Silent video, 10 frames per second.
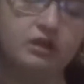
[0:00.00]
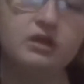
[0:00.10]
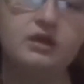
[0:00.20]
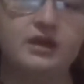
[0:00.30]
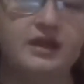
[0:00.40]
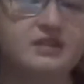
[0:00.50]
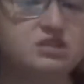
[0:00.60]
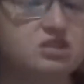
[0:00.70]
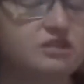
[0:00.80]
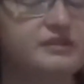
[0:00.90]
He is a
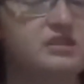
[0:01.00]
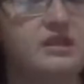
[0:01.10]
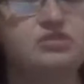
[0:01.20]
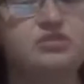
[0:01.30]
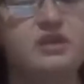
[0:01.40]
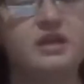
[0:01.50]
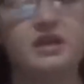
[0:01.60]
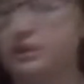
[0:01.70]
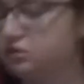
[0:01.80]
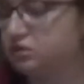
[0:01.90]
service dog in
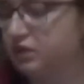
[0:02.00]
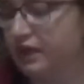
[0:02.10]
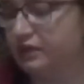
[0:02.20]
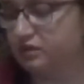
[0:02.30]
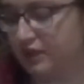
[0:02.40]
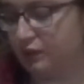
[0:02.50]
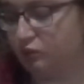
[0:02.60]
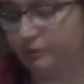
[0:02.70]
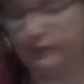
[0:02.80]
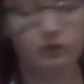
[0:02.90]
training, and that
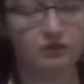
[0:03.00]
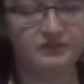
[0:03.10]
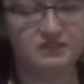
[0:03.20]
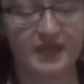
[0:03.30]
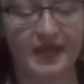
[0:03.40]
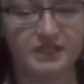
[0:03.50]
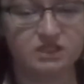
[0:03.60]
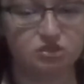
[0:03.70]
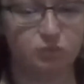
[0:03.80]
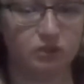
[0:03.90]
will be one of his
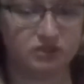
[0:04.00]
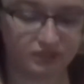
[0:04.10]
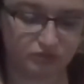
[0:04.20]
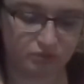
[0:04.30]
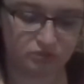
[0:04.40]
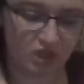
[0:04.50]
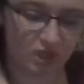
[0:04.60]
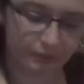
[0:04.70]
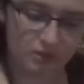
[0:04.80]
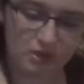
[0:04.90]
tasks once he grows
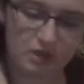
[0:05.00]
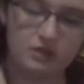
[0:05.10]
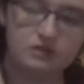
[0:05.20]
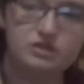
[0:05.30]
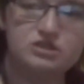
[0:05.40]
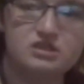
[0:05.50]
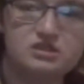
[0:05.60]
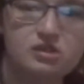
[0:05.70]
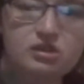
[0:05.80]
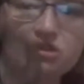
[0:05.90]
up. There's this
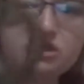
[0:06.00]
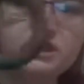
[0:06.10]
little clip,